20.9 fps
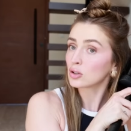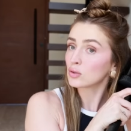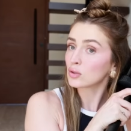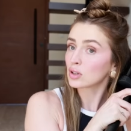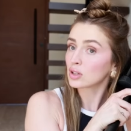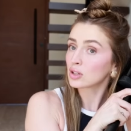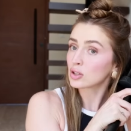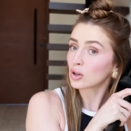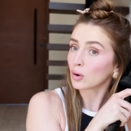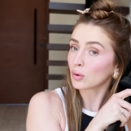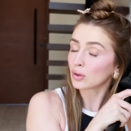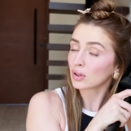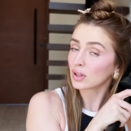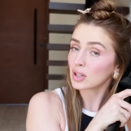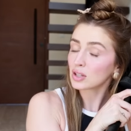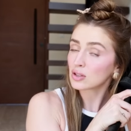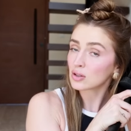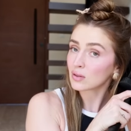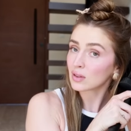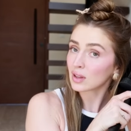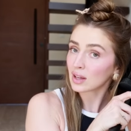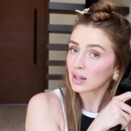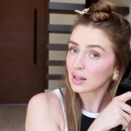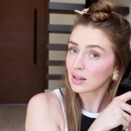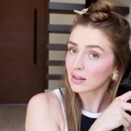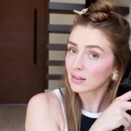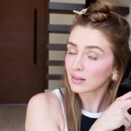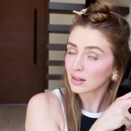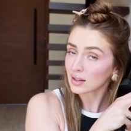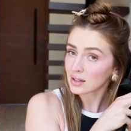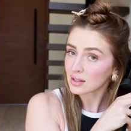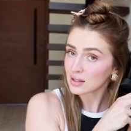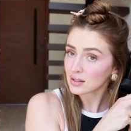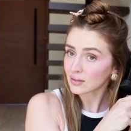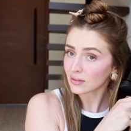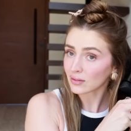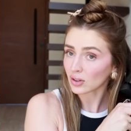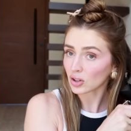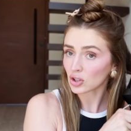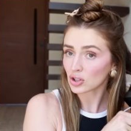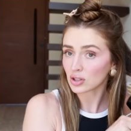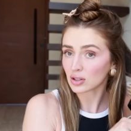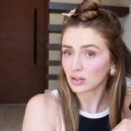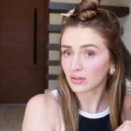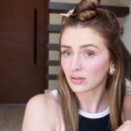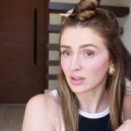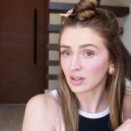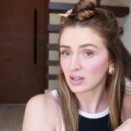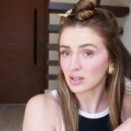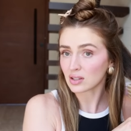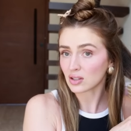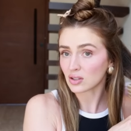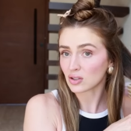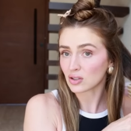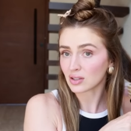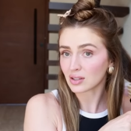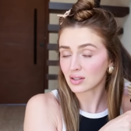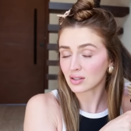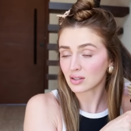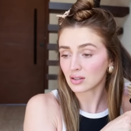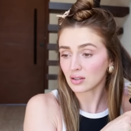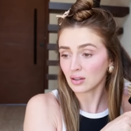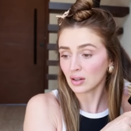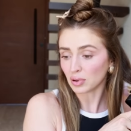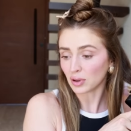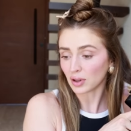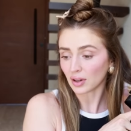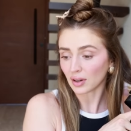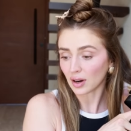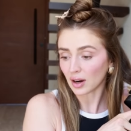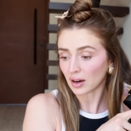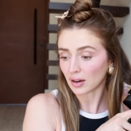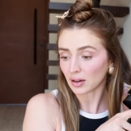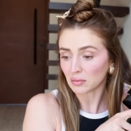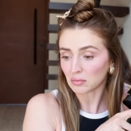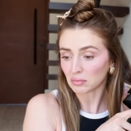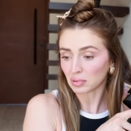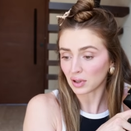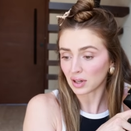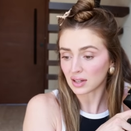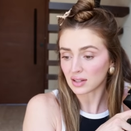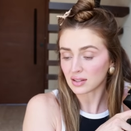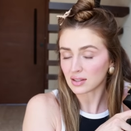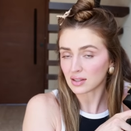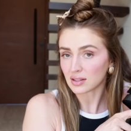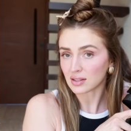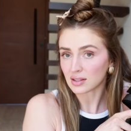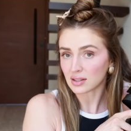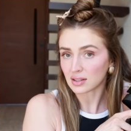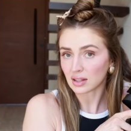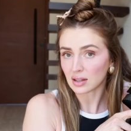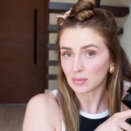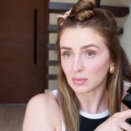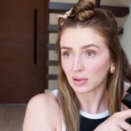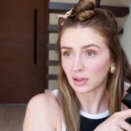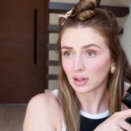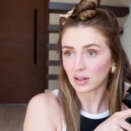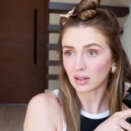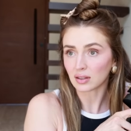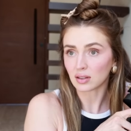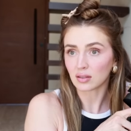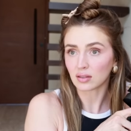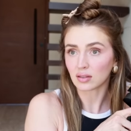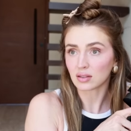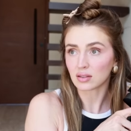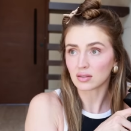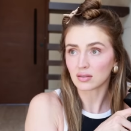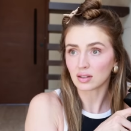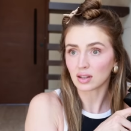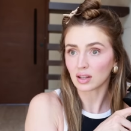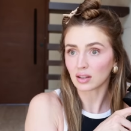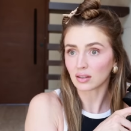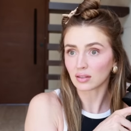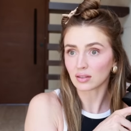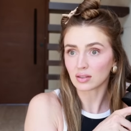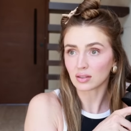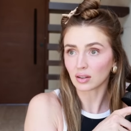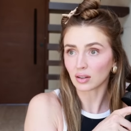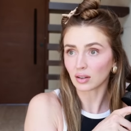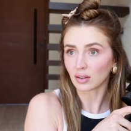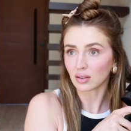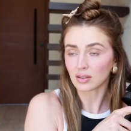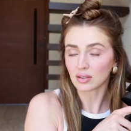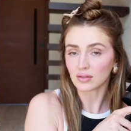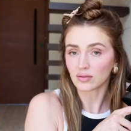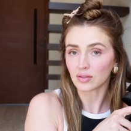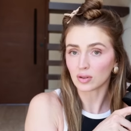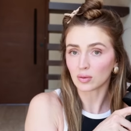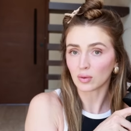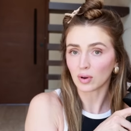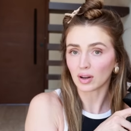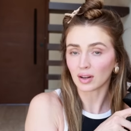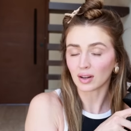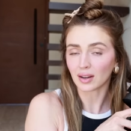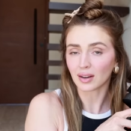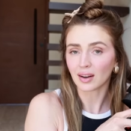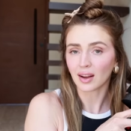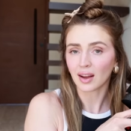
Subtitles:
You could totally do the heatless version of this and just put your hair in braids and sleep in it. You could do heatless curls if you wanted.